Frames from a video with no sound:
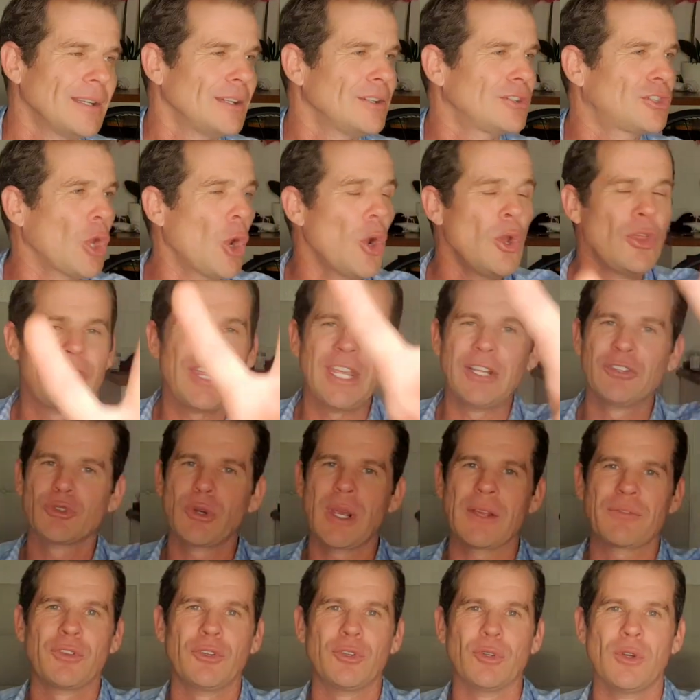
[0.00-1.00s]
2 things we
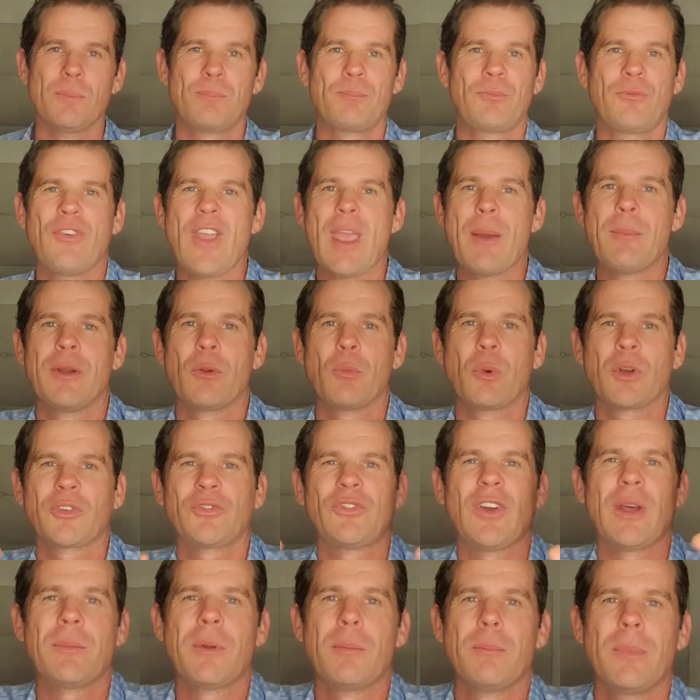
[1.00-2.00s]
have to do. Feminine. What does
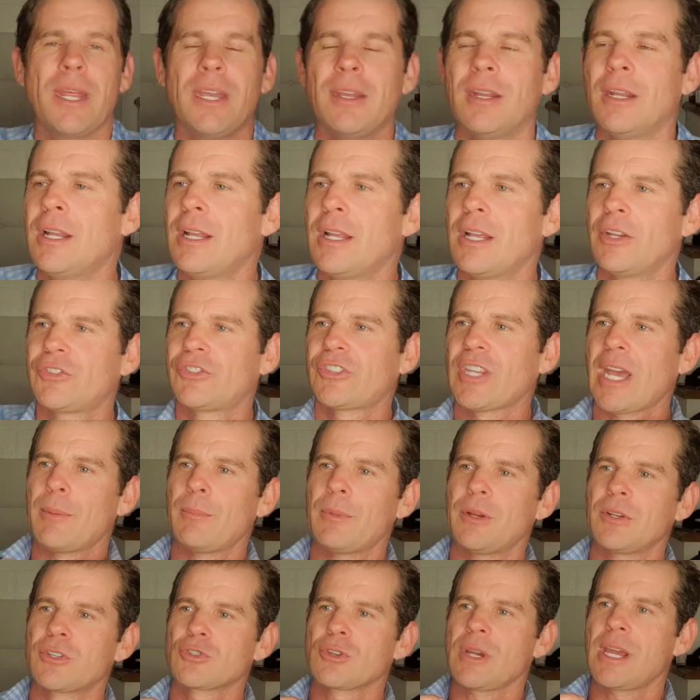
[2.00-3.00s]
feminine mean?
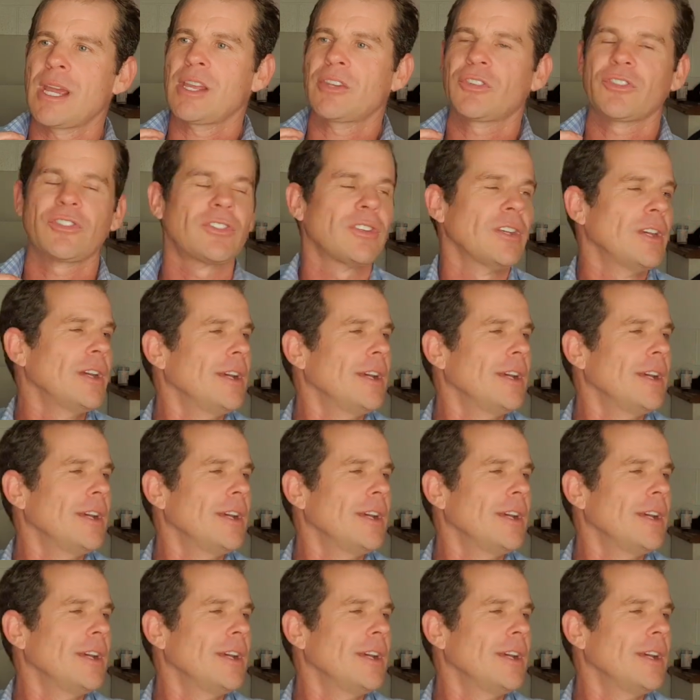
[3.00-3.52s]
Summer dress,